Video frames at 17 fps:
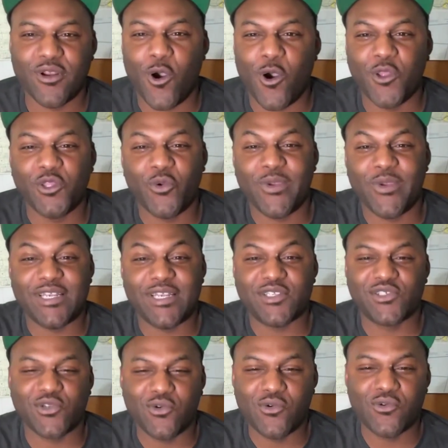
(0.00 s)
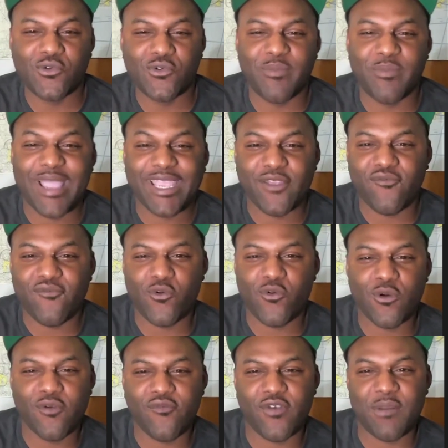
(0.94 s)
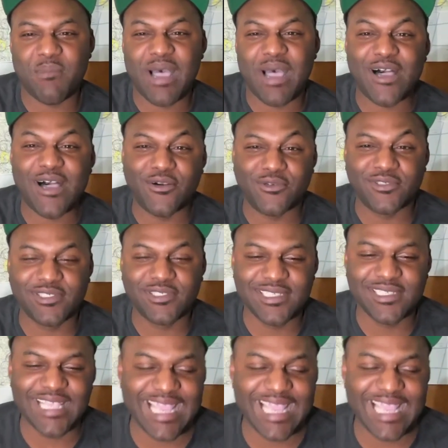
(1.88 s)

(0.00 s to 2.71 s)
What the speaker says: on the way to school, back and forth from my house.